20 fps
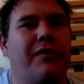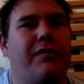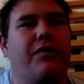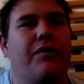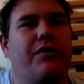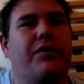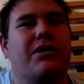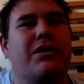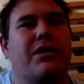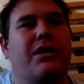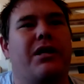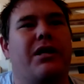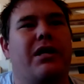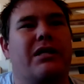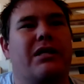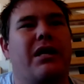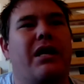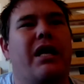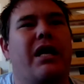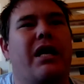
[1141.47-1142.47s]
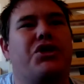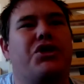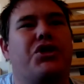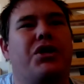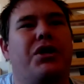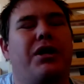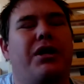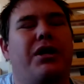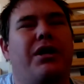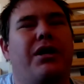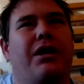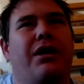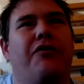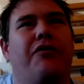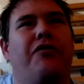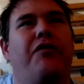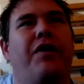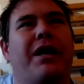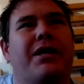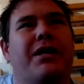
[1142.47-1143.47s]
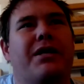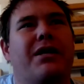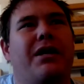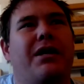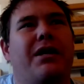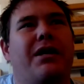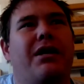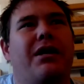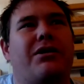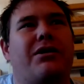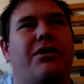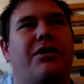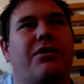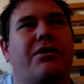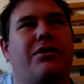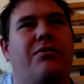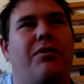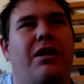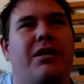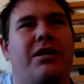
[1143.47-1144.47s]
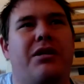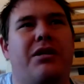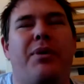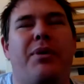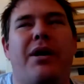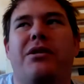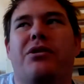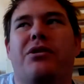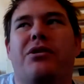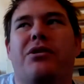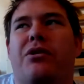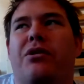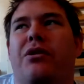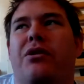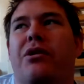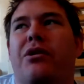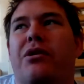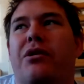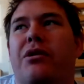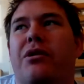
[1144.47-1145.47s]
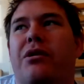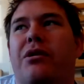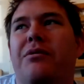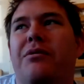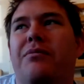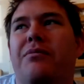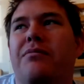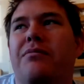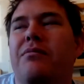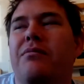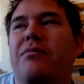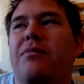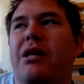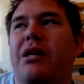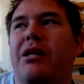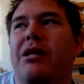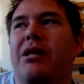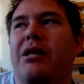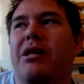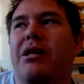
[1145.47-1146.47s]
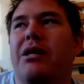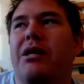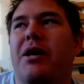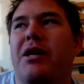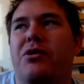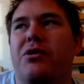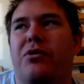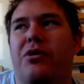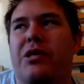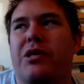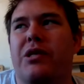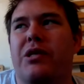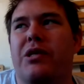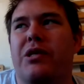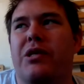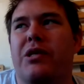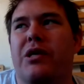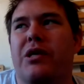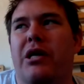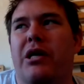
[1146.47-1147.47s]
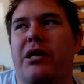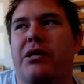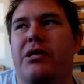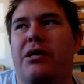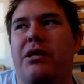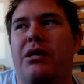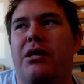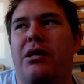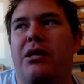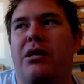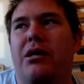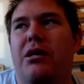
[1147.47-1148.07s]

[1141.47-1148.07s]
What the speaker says: or whatever is a niche event. So it depends on your size,